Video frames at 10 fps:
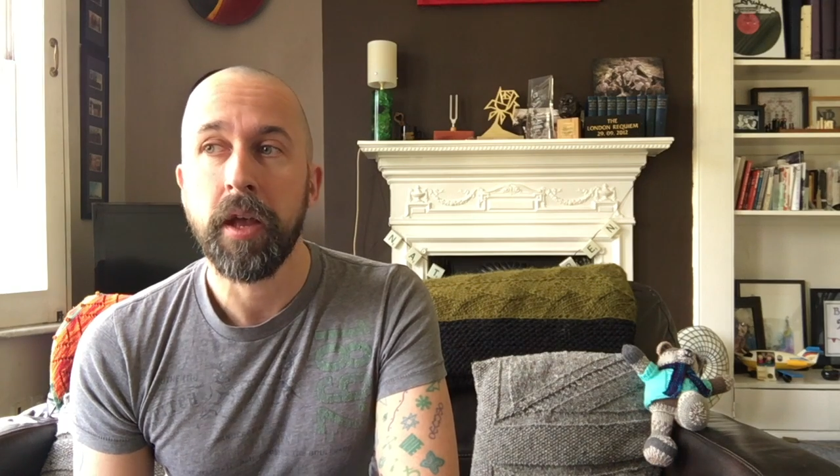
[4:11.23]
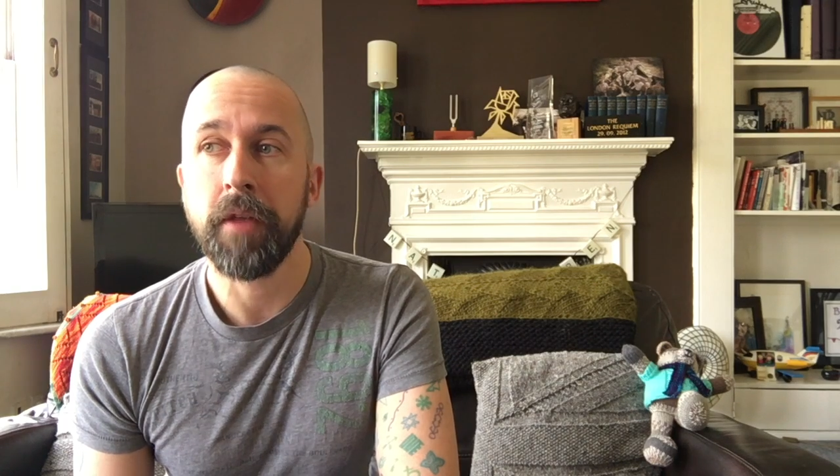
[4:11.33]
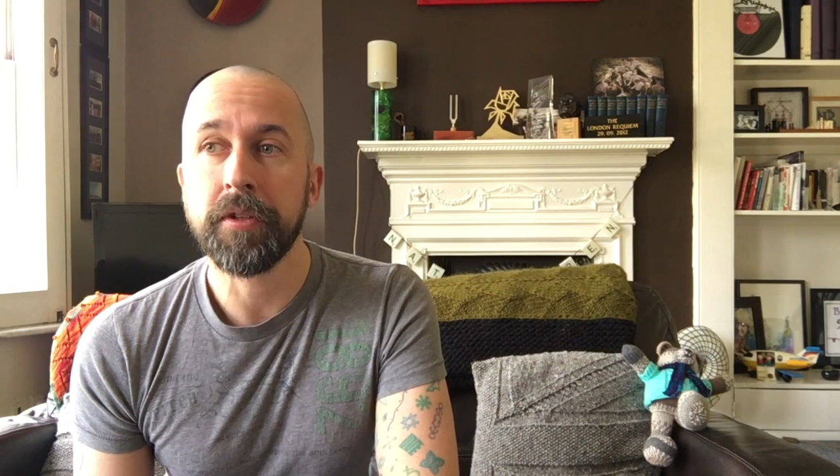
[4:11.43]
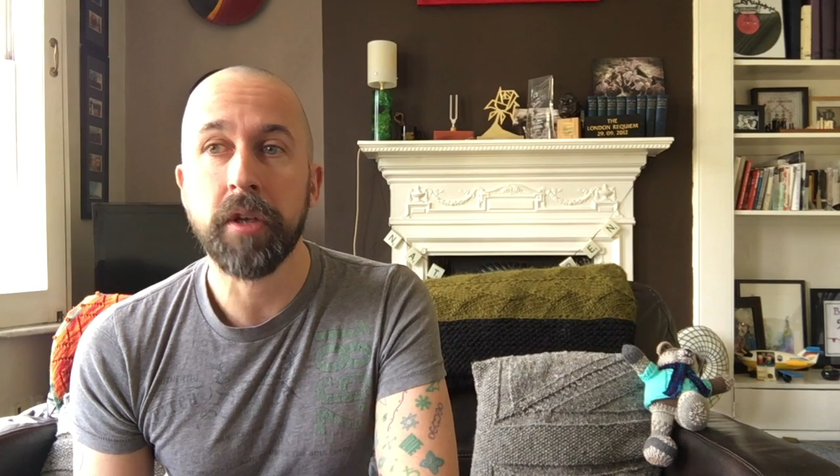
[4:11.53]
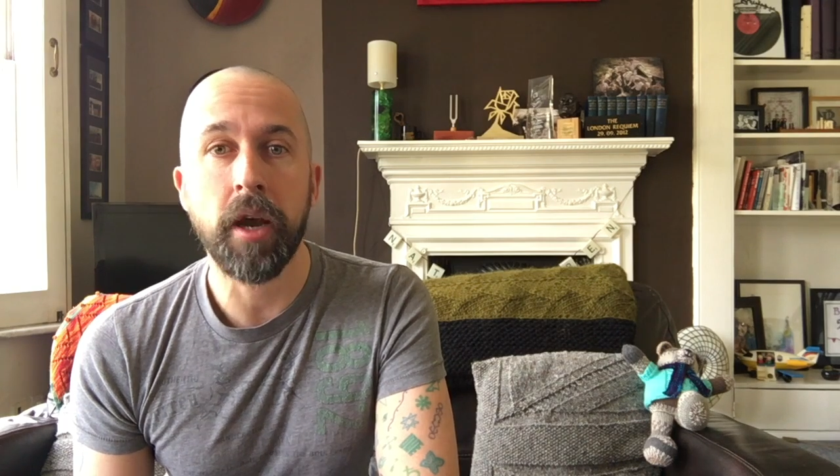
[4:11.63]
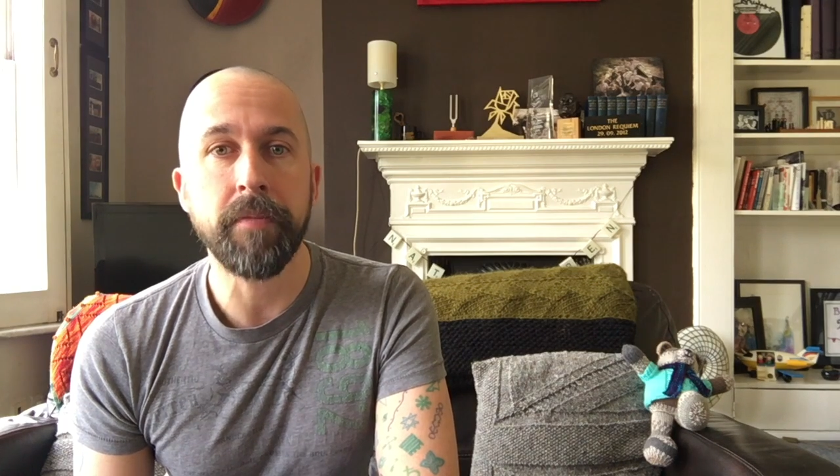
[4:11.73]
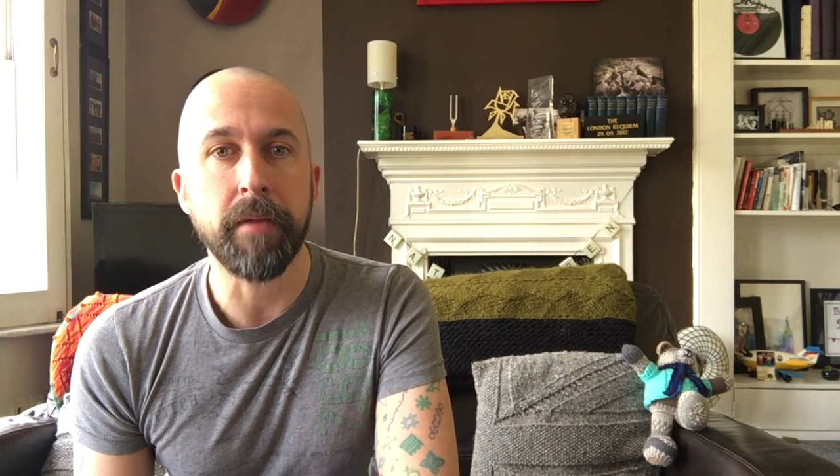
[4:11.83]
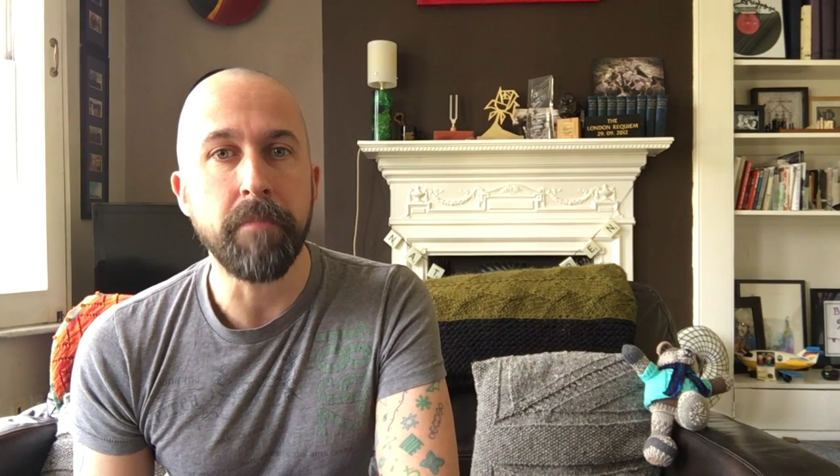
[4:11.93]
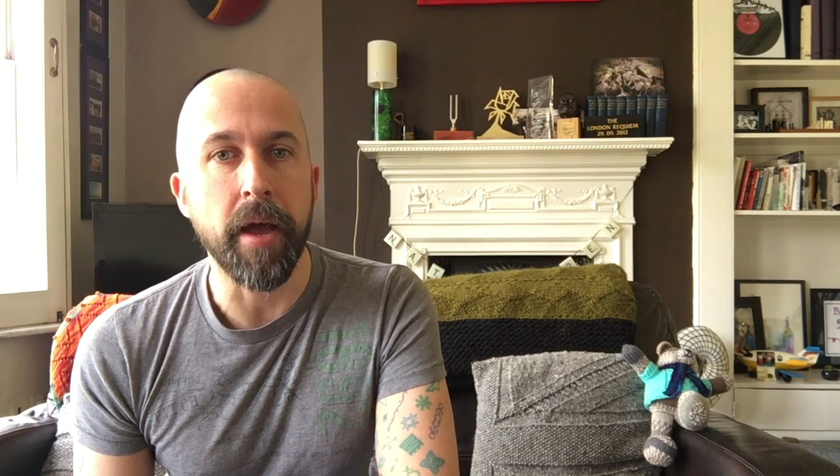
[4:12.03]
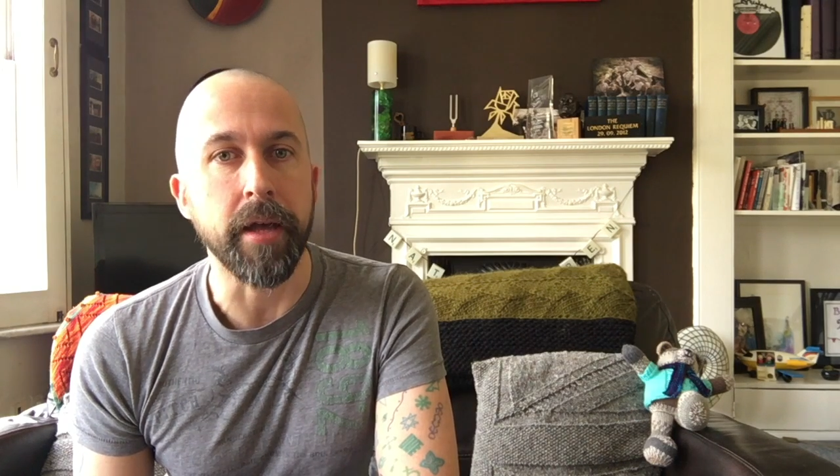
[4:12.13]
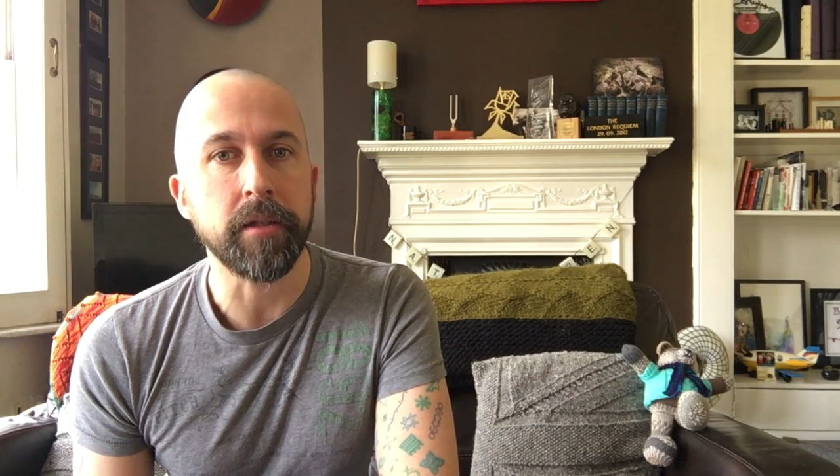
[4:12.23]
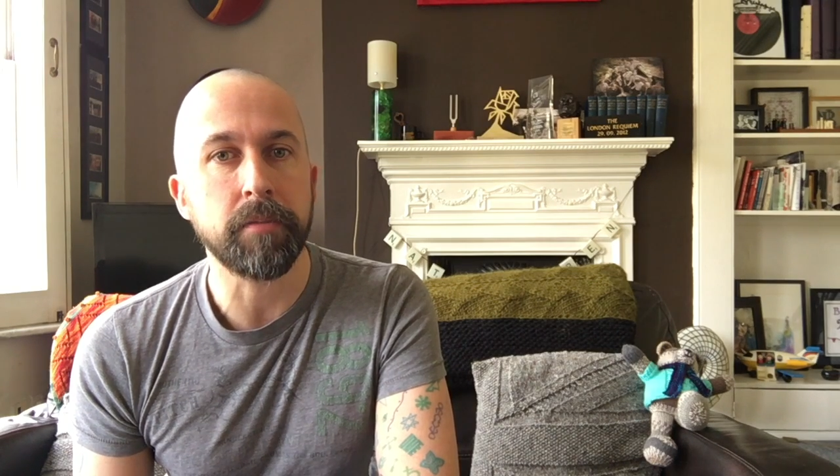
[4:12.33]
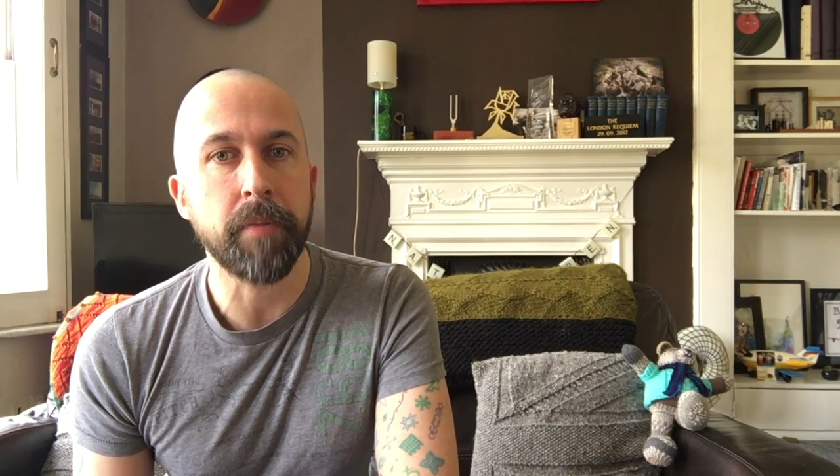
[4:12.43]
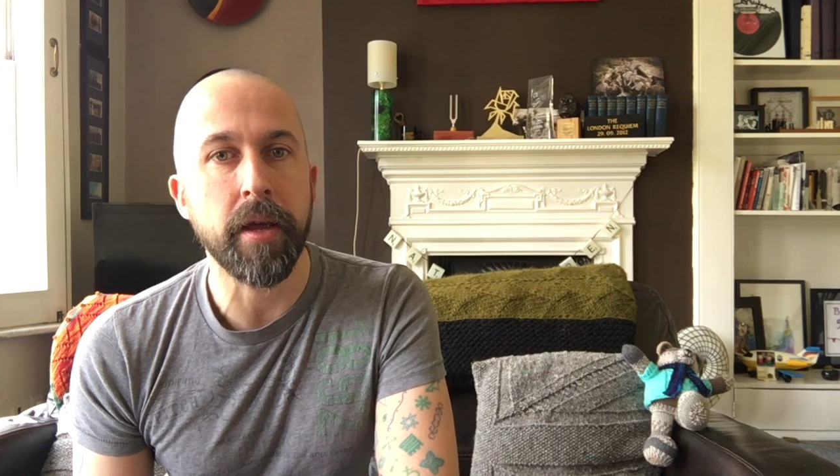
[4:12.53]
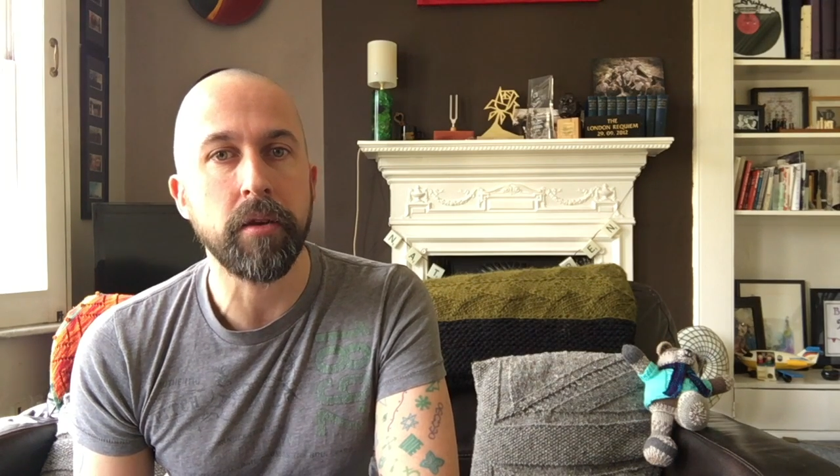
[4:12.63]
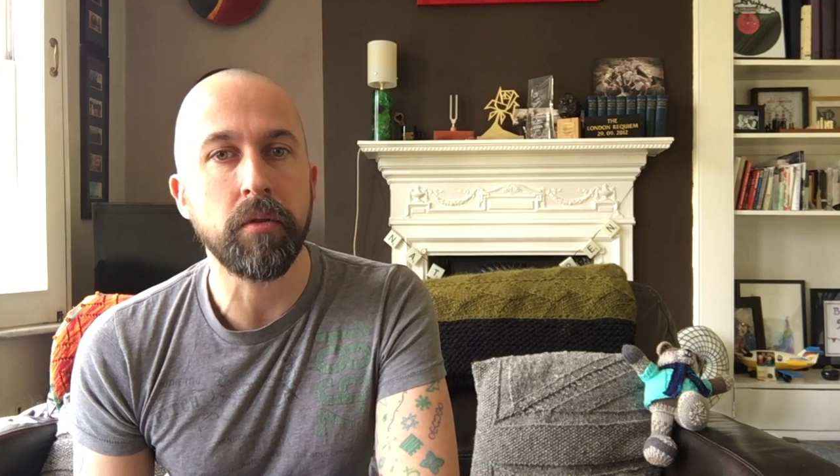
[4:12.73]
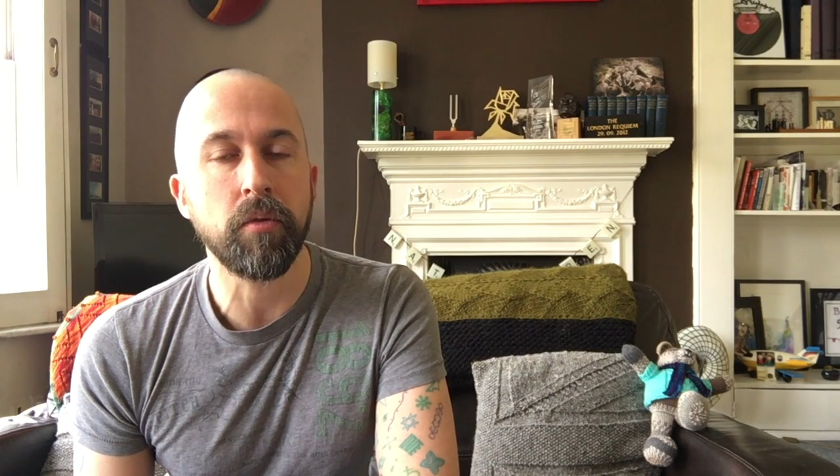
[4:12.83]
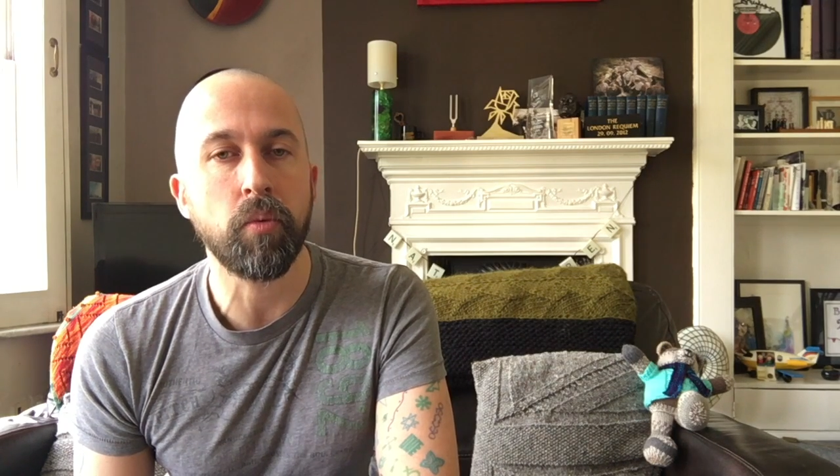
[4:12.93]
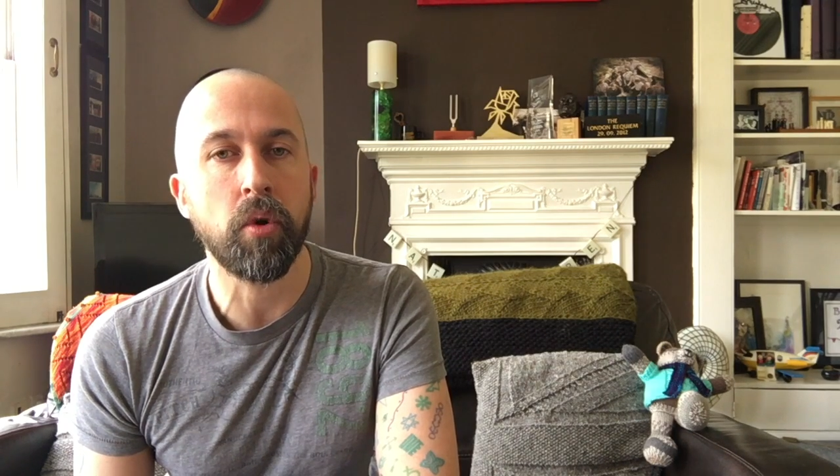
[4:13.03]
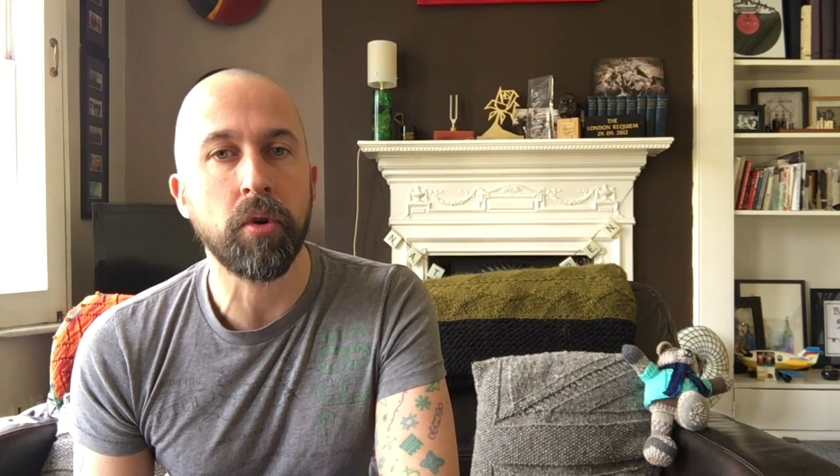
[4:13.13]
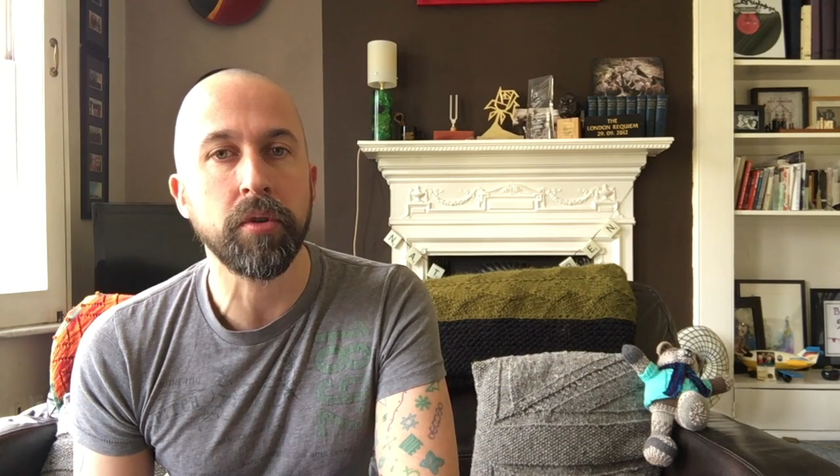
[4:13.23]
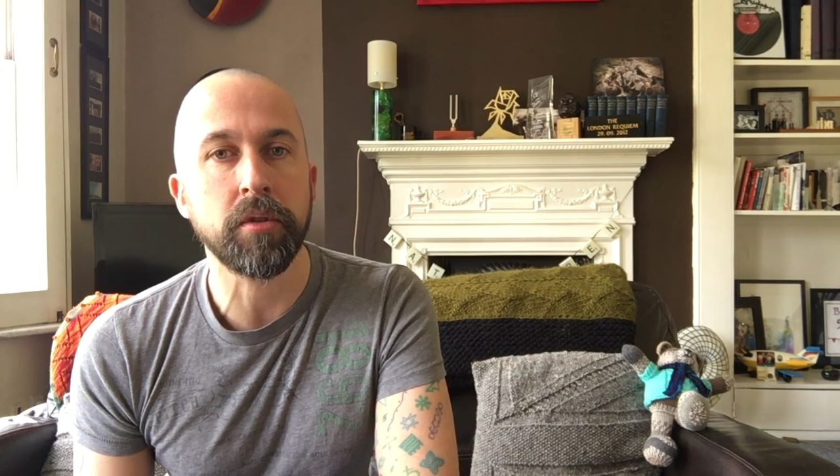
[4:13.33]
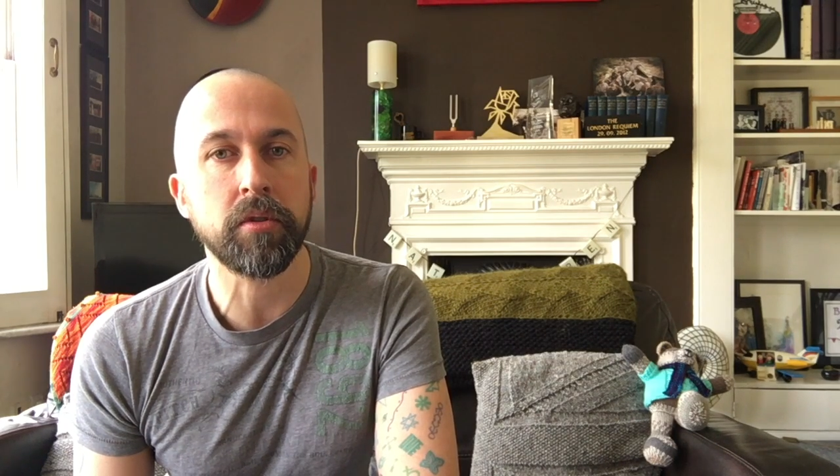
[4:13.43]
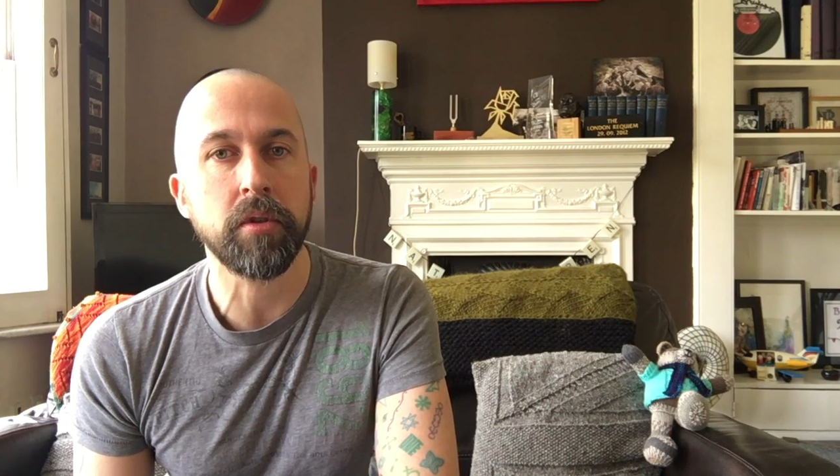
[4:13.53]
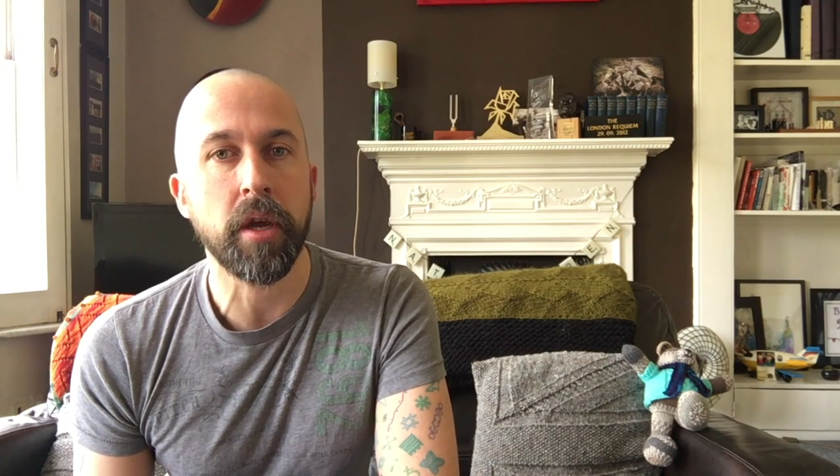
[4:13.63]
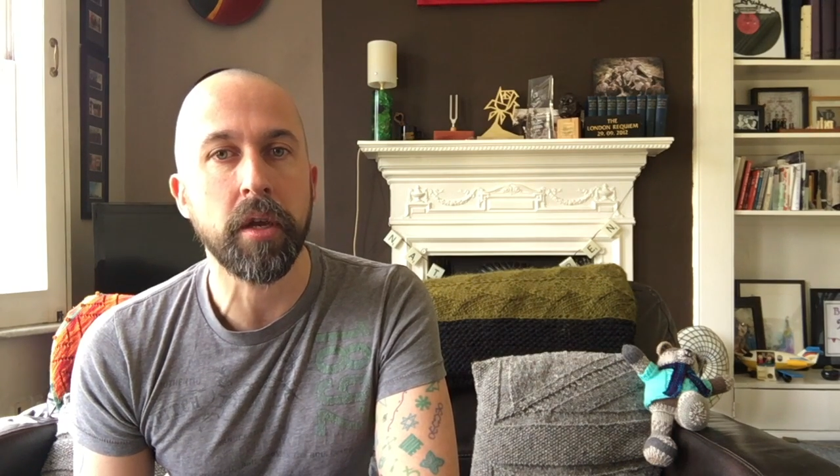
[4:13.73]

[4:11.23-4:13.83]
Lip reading: At the time they met, Ben was